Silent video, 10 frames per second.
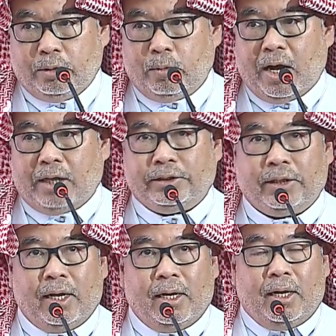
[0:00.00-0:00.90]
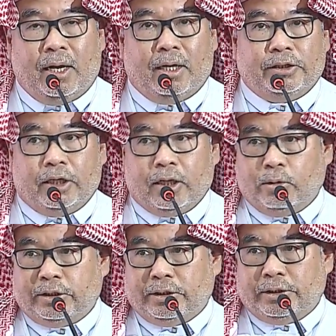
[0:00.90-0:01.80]
We ask the
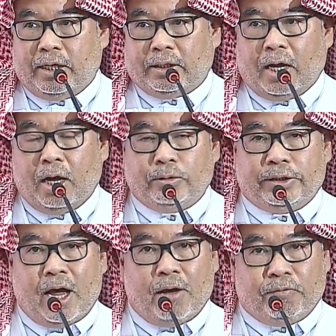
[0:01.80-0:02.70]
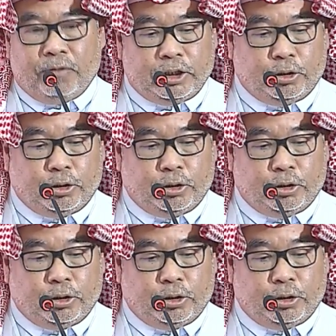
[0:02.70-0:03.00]
question that how's the average